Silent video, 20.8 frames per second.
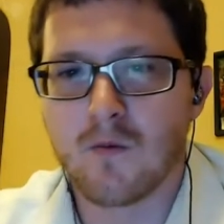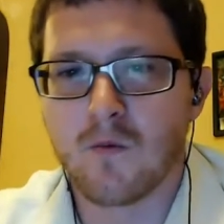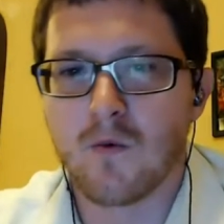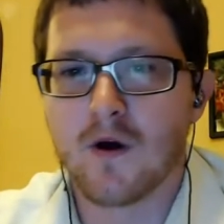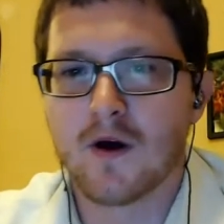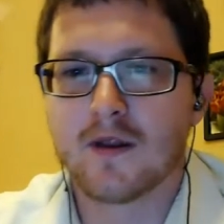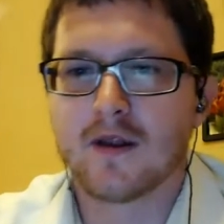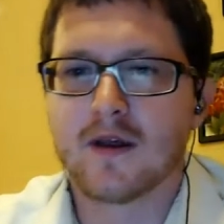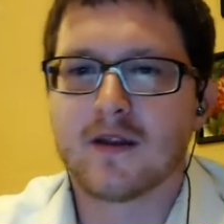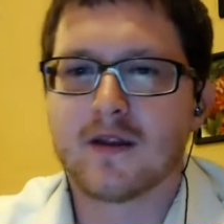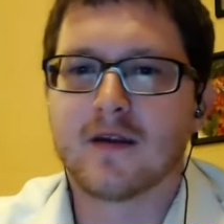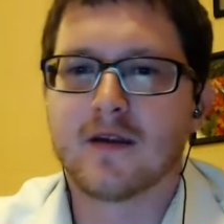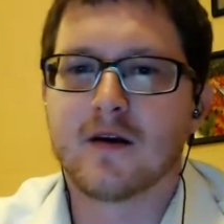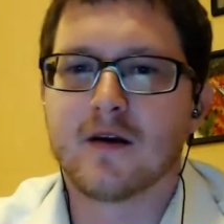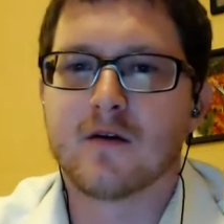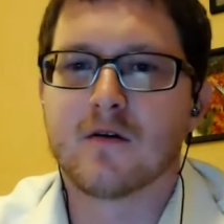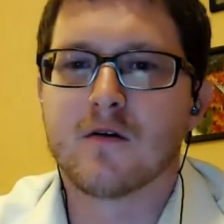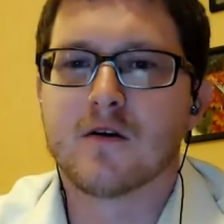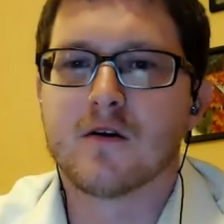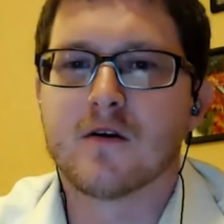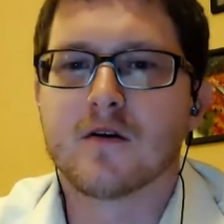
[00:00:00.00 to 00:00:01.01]
that they
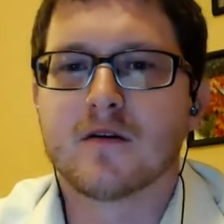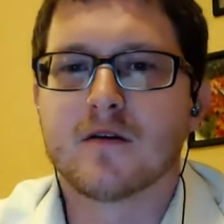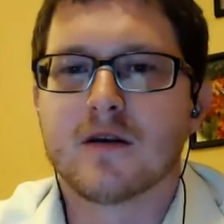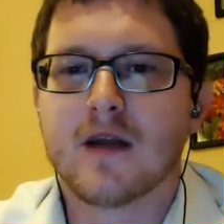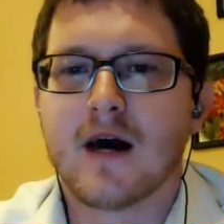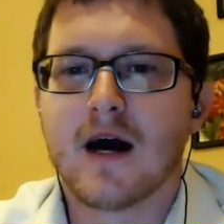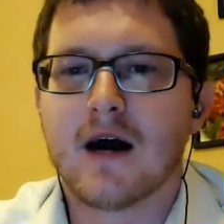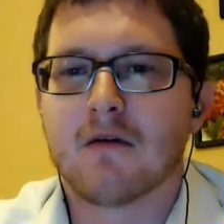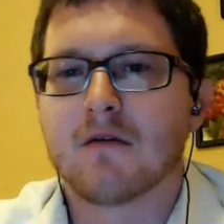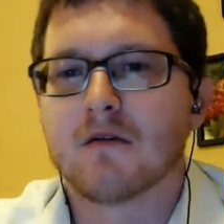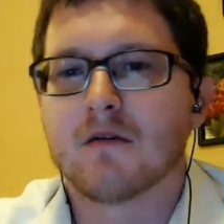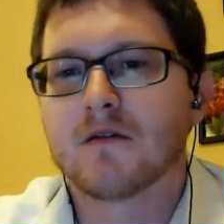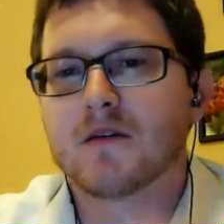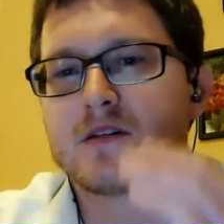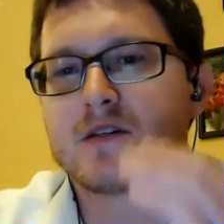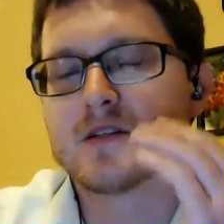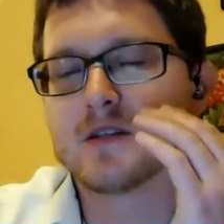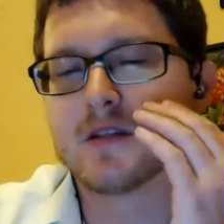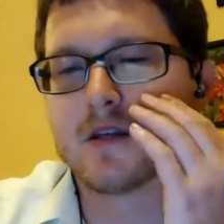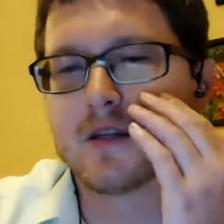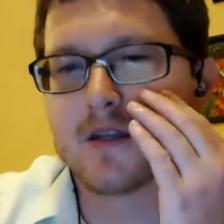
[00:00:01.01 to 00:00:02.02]
were not
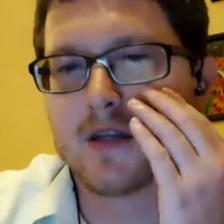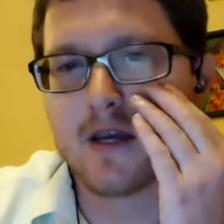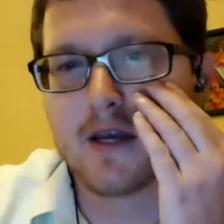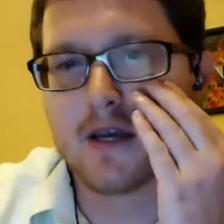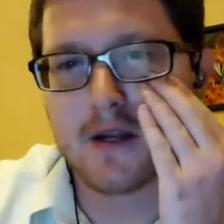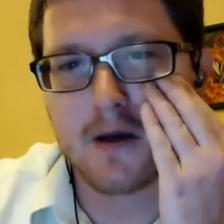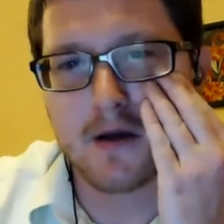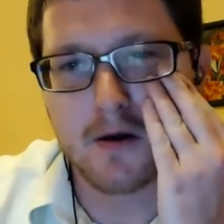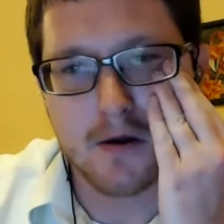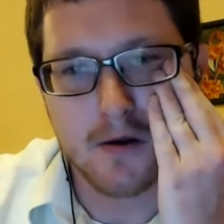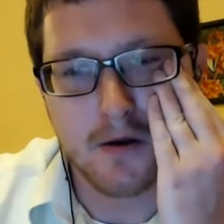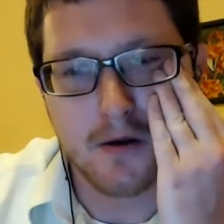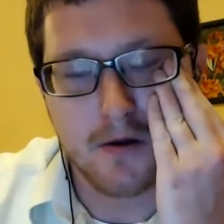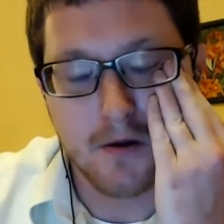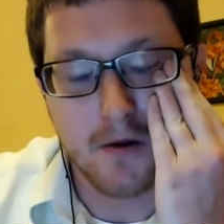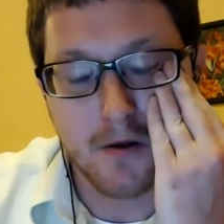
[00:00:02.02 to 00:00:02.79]
releasing the data